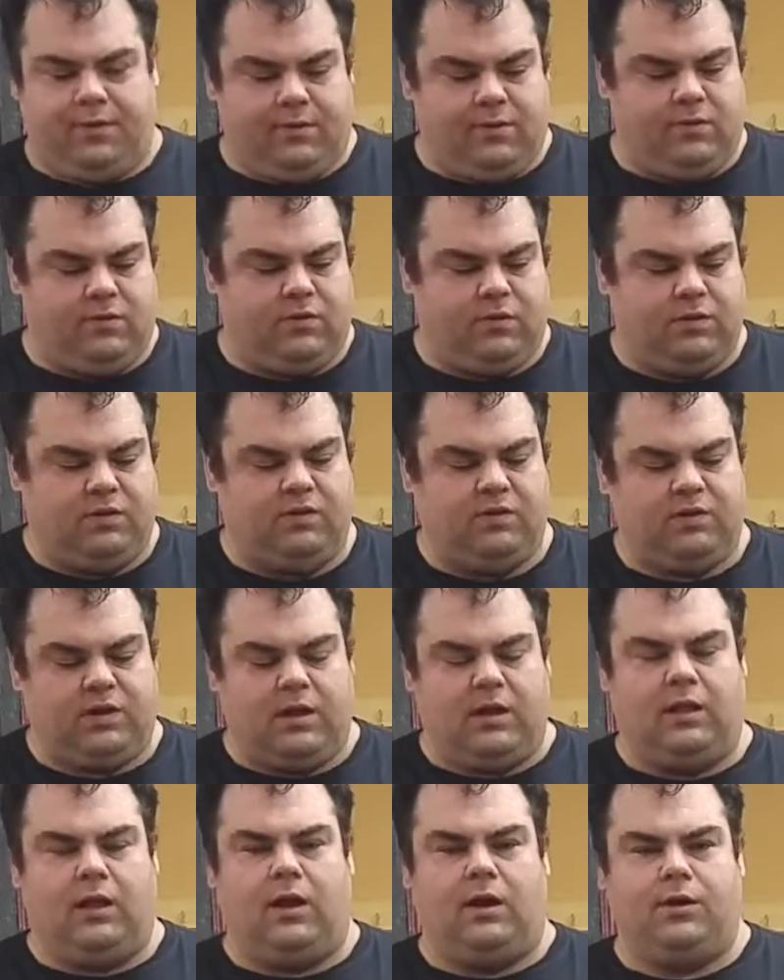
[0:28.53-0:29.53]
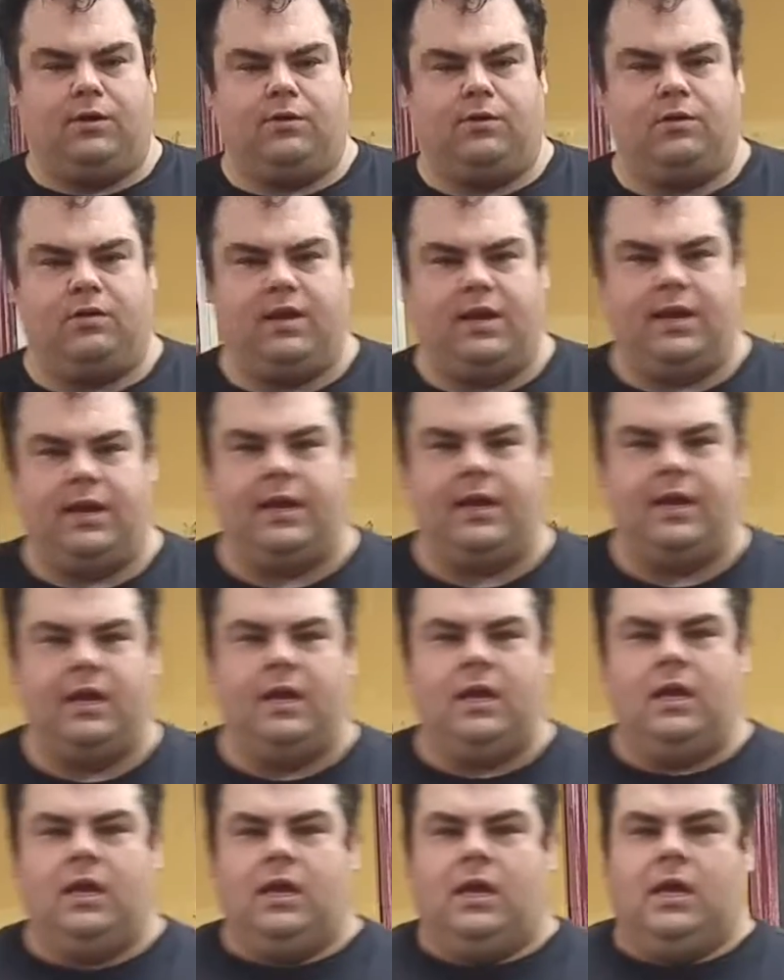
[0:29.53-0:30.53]
So this is going to allow you to take
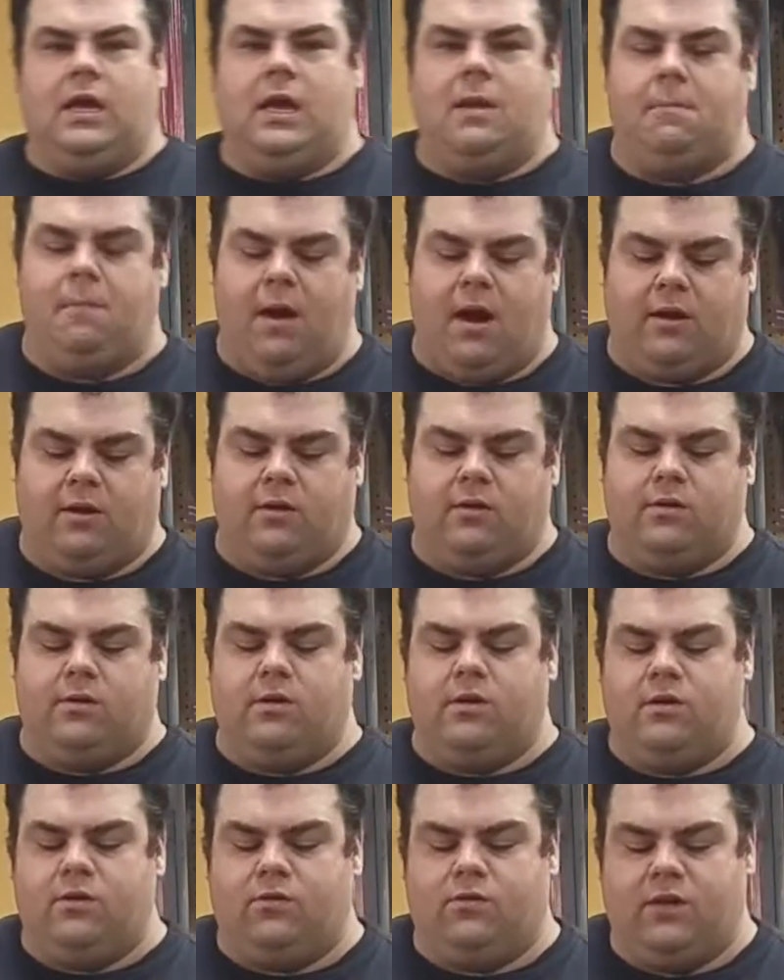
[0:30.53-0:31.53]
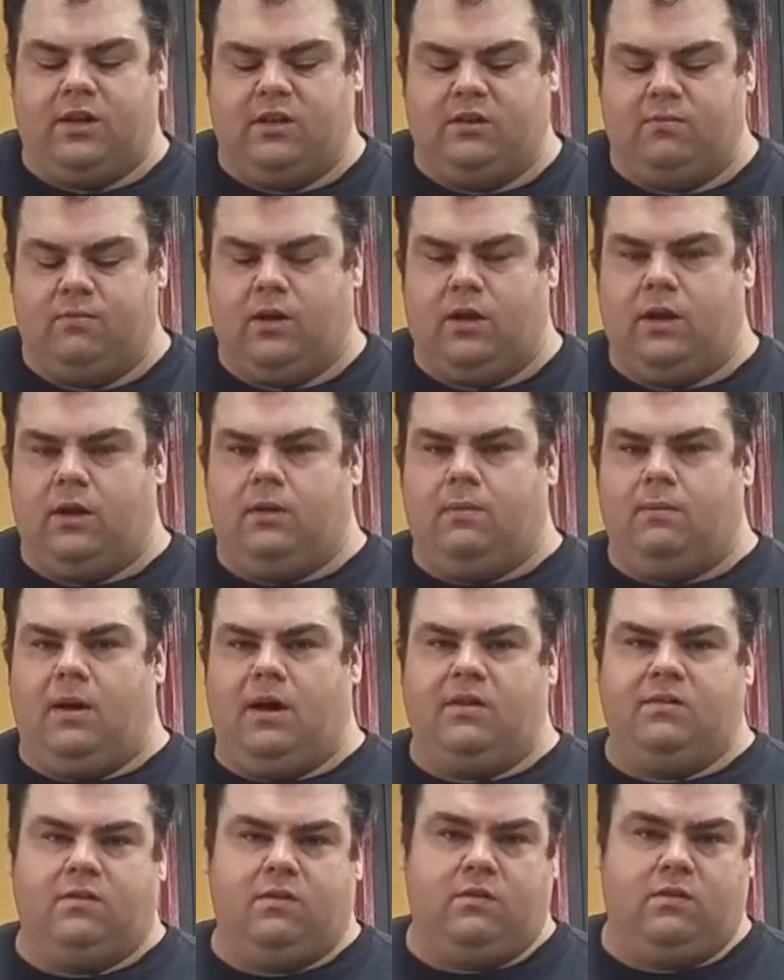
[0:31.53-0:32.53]
a modern
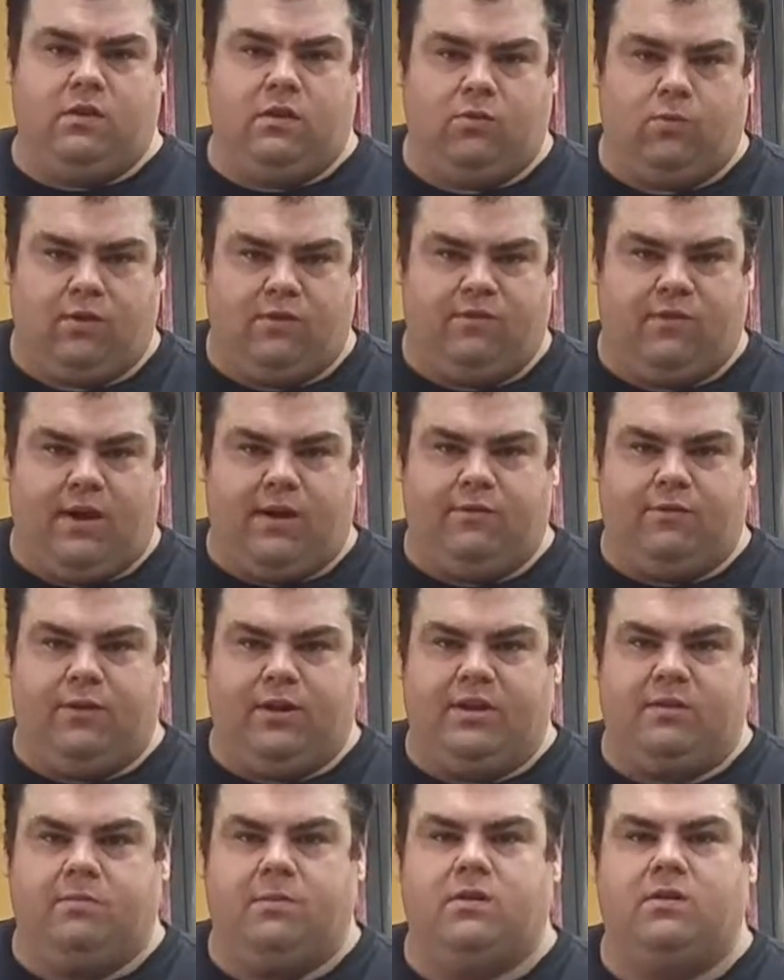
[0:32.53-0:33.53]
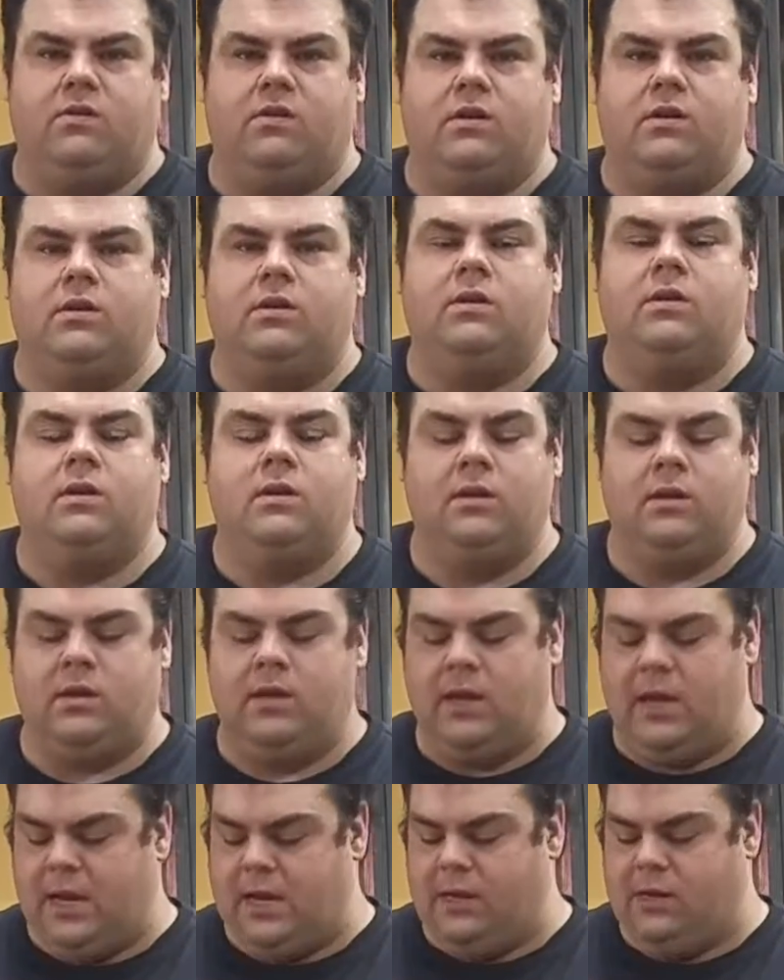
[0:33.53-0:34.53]
Mazda g-25 transmission
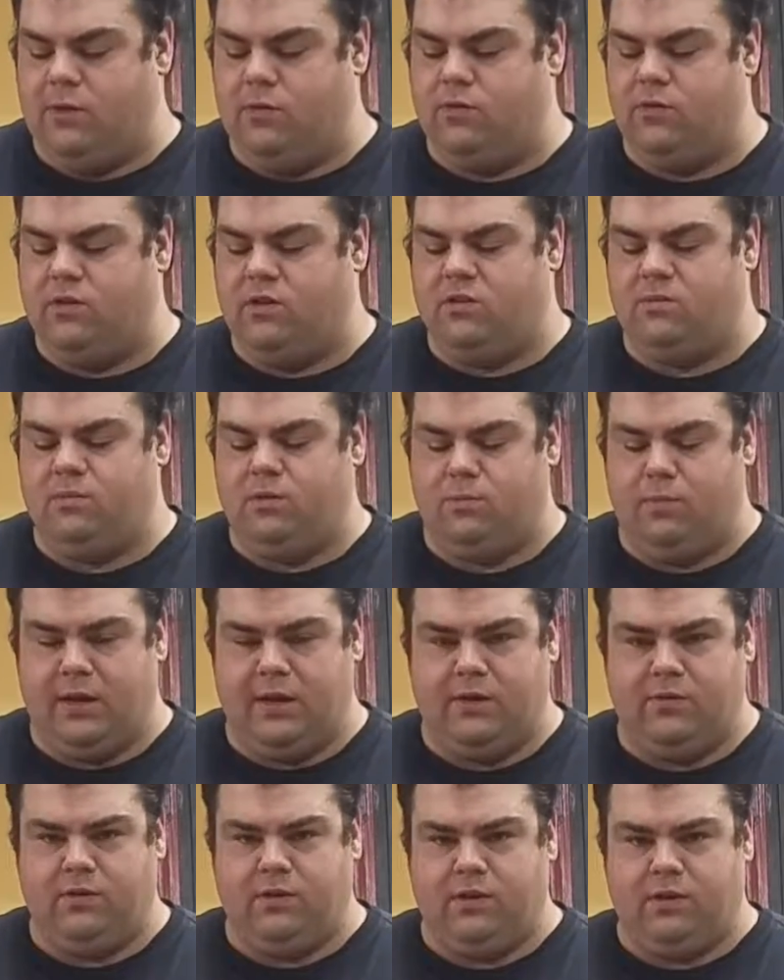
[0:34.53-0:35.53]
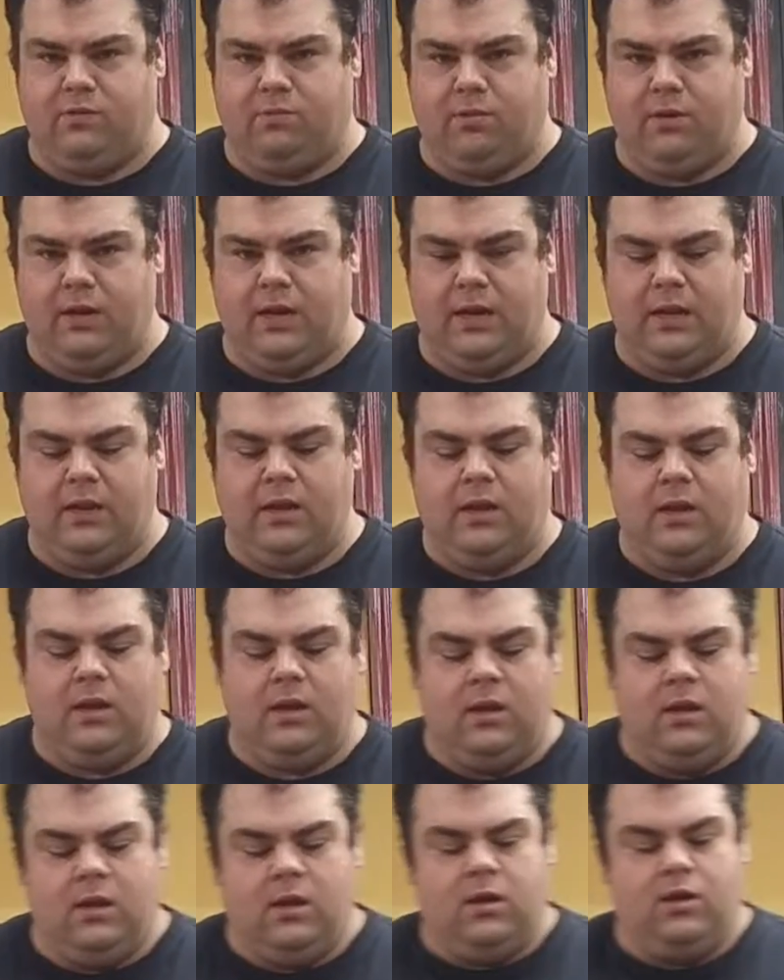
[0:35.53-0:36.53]
and by using this plate,
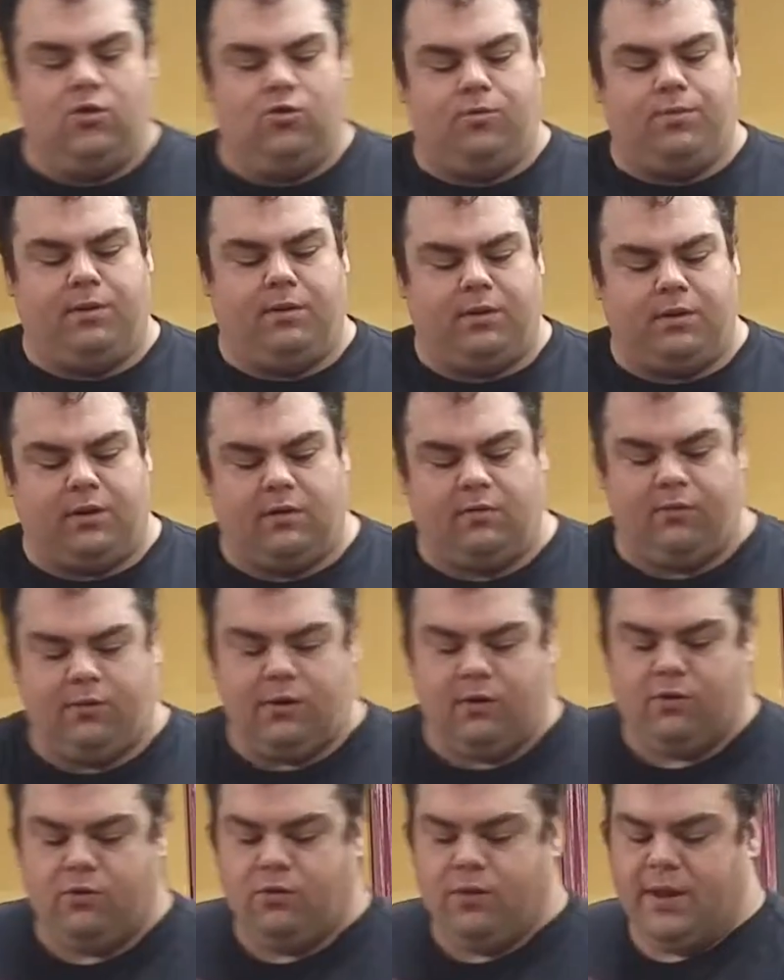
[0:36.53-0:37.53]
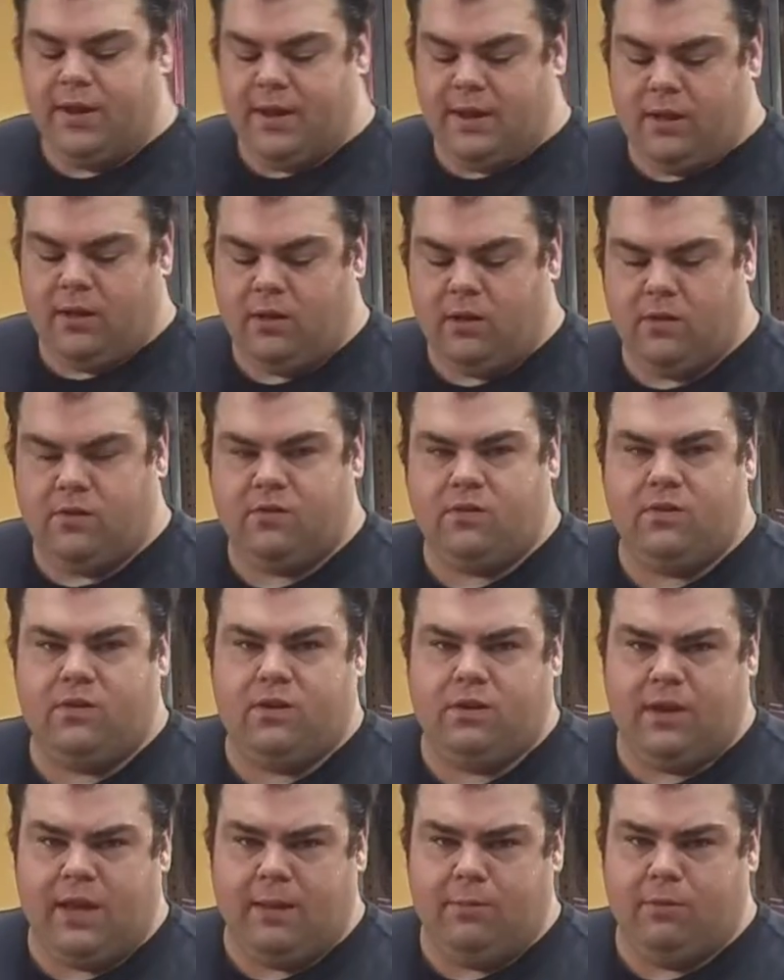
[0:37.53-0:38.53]
you'll be able to convert it to a clutch
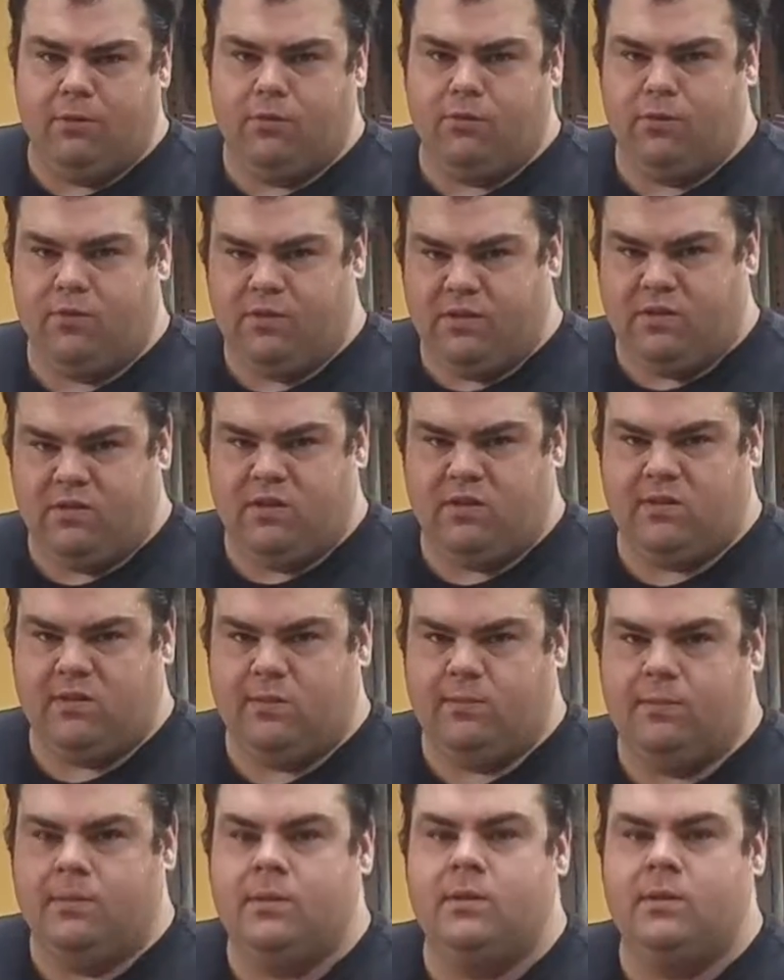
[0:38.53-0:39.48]
cable driven system